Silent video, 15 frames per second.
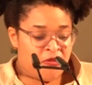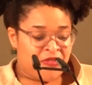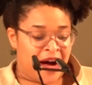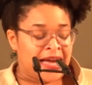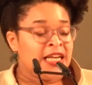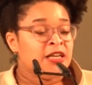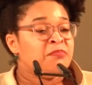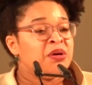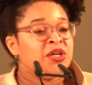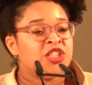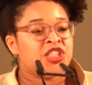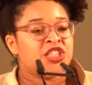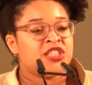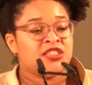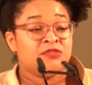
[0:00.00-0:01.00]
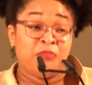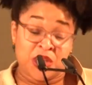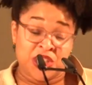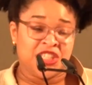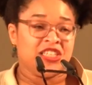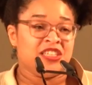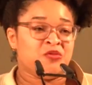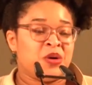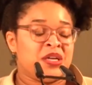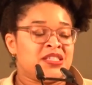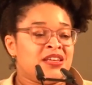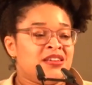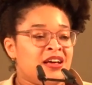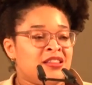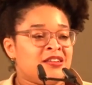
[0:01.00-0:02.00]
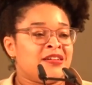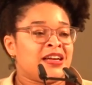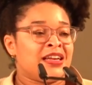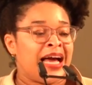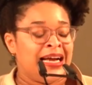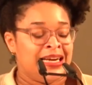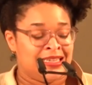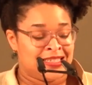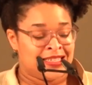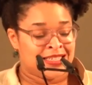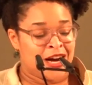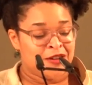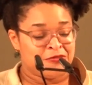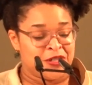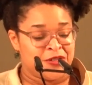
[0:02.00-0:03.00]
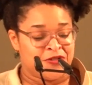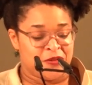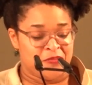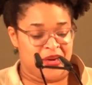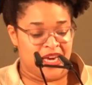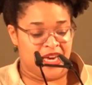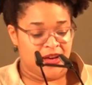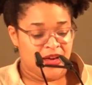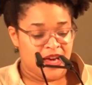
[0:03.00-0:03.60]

Finding Pushkin was another enlightened discovery for me.